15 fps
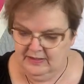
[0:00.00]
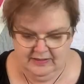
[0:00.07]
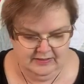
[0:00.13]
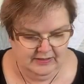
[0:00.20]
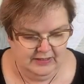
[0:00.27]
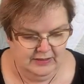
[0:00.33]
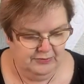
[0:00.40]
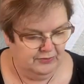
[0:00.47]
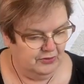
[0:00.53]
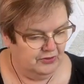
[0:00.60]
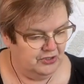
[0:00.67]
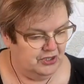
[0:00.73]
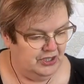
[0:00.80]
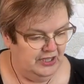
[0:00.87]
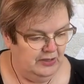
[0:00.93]
Then you've got
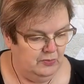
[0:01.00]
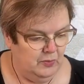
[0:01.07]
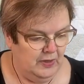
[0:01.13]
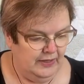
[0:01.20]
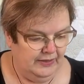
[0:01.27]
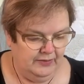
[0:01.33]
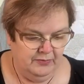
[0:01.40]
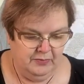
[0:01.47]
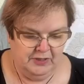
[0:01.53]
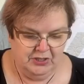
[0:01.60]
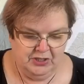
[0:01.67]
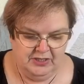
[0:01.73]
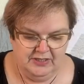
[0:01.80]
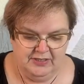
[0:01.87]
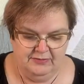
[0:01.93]
G1,
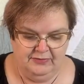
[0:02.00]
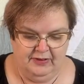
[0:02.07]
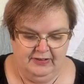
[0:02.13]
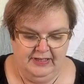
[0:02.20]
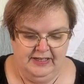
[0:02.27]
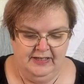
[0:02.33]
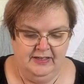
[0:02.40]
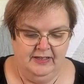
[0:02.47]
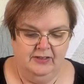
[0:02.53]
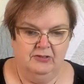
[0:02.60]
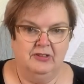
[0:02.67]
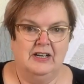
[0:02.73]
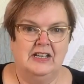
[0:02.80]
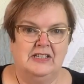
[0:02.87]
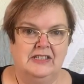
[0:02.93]
which is a very
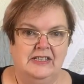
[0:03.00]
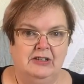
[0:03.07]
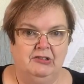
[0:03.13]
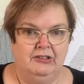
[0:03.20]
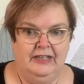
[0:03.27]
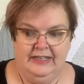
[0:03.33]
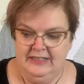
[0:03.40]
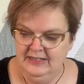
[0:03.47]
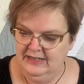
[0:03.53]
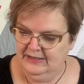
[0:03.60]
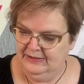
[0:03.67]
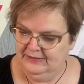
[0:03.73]
grassy green.